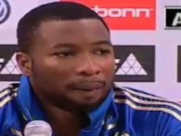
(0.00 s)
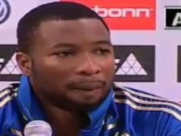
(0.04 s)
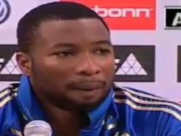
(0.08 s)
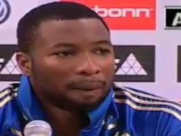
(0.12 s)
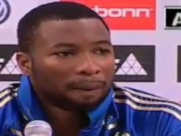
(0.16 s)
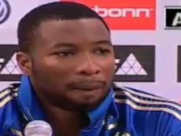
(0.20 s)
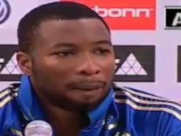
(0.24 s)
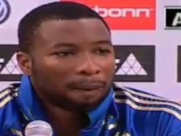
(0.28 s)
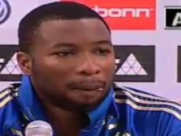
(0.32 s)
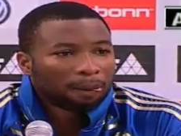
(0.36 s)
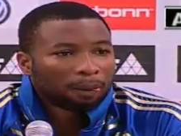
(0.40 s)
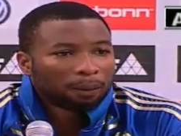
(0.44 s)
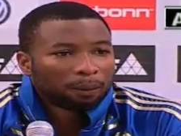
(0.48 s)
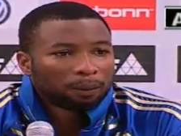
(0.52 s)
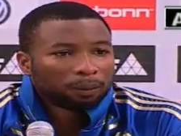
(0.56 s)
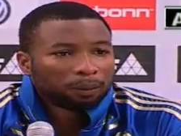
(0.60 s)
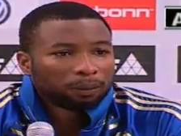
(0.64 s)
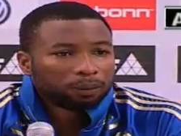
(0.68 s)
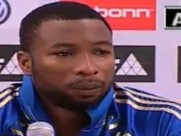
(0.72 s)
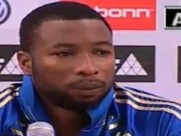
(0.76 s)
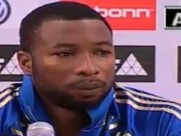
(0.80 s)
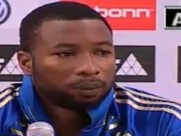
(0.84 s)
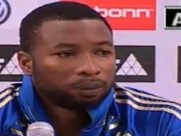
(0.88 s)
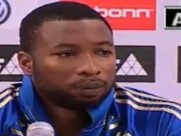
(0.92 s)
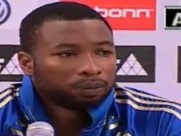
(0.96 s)

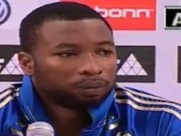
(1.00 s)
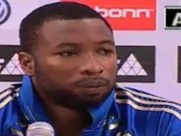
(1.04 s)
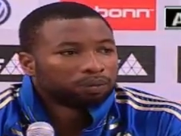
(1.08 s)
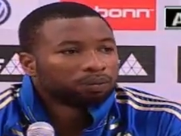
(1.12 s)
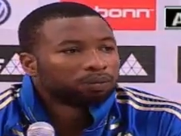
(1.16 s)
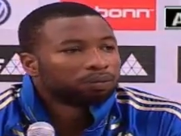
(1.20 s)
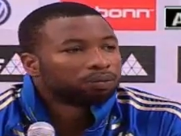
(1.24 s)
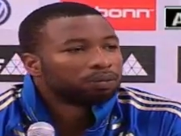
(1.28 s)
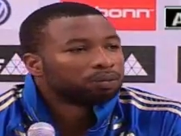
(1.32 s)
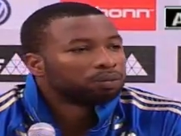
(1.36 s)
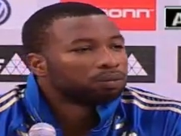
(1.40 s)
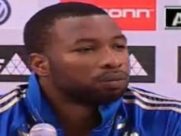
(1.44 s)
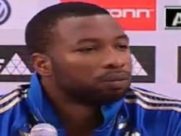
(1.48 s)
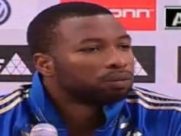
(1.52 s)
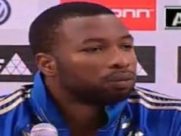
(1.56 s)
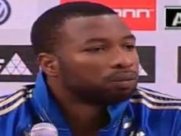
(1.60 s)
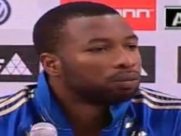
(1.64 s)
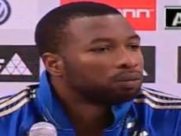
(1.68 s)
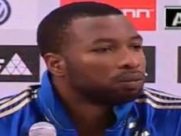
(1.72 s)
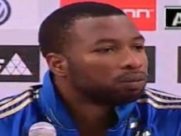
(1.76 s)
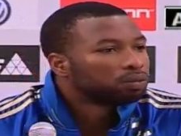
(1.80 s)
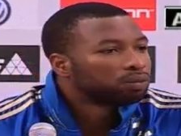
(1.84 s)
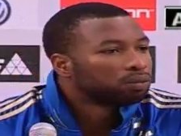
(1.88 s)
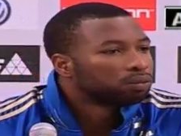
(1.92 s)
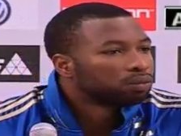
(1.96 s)

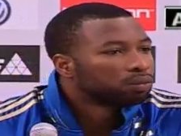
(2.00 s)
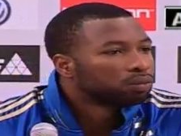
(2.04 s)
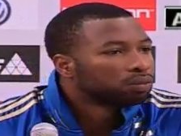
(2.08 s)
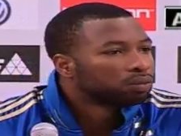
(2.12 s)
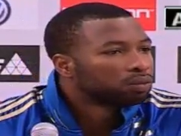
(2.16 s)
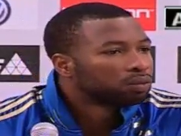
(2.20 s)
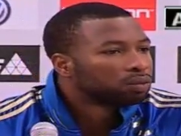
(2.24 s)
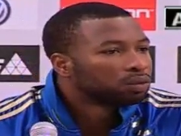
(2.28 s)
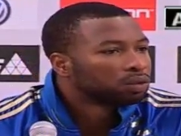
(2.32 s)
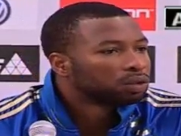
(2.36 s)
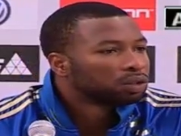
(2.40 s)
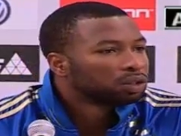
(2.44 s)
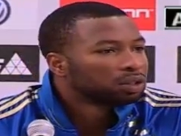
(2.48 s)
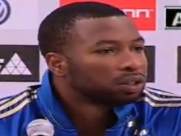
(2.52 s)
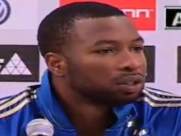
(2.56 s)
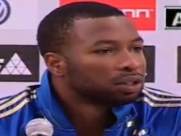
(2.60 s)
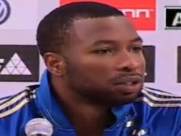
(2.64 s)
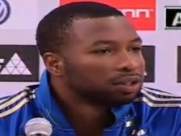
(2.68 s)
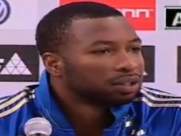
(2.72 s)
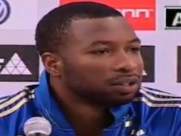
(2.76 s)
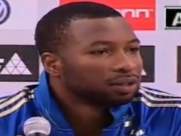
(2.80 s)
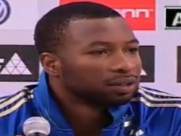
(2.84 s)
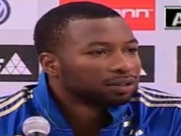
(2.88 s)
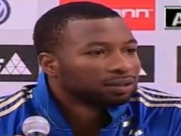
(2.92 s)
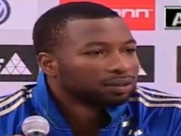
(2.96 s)

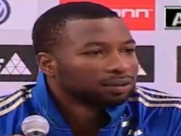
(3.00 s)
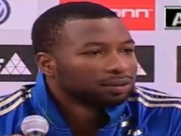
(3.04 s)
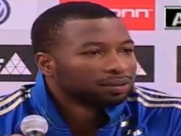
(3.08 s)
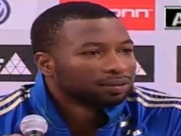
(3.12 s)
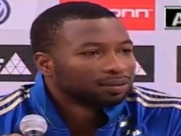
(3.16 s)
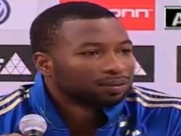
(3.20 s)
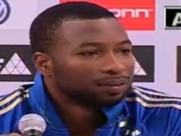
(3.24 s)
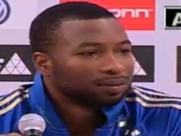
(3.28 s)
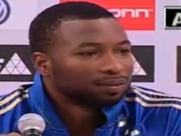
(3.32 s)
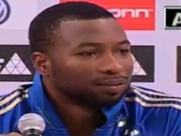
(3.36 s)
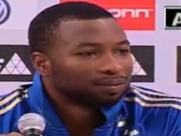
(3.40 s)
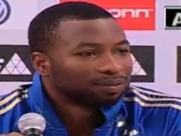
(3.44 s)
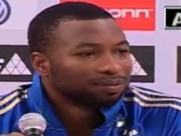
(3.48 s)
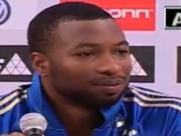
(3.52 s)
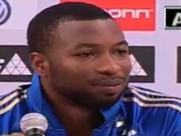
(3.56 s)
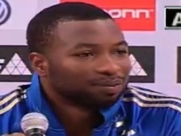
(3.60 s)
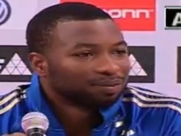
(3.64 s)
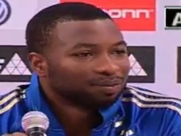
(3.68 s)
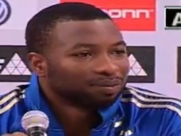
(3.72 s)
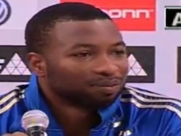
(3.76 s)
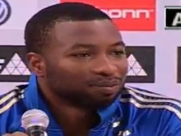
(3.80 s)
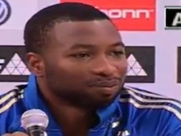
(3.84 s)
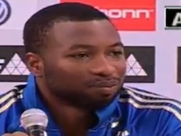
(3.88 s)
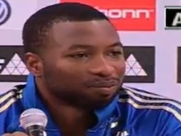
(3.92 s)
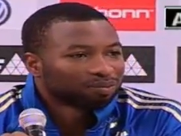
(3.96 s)

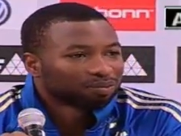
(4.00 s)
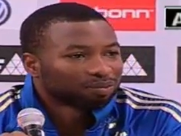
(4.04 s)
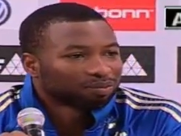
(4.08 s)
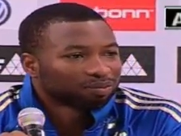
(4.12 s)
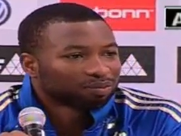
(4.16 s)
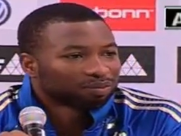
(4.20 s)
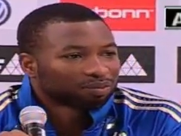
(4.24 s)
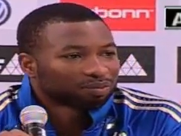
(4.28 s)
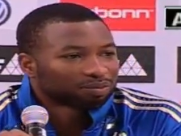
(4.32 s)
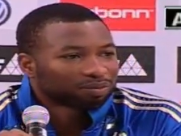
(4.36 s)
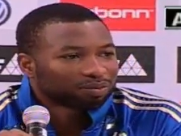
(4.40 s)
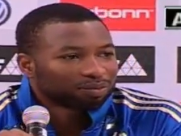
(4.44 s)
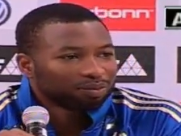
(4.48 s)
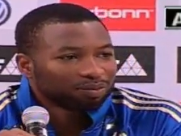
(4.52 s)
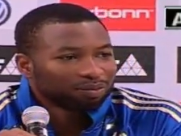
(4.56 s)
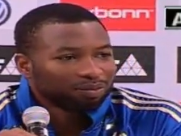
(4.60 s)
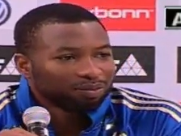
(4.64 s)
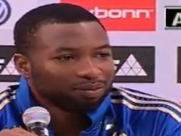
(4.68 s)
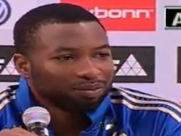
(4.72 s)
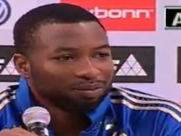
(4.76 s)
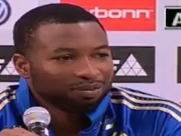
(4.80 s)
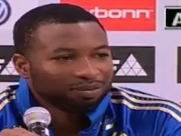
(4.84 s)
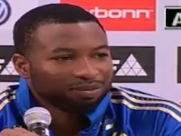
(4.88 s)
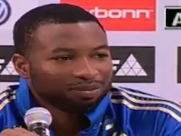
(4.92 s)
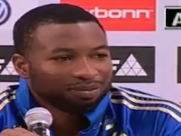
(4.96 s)

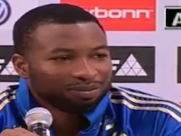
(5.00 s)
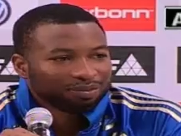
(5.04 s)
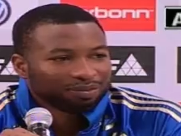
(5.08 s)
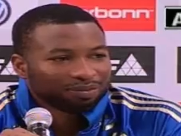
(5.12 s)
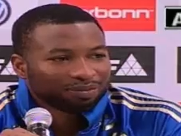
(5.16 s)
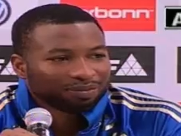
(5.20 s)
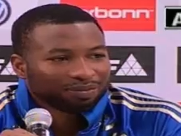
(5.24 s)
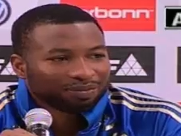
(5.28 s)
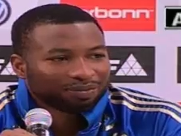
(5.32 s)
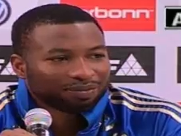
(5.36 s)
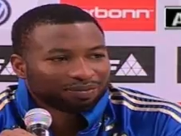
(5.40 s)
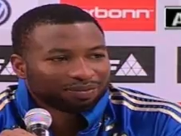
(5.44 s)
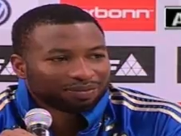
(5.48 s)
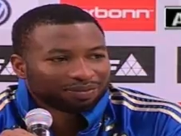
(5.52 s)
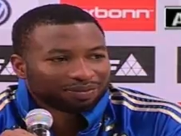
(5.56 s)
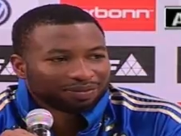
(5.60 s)
Nothing is said.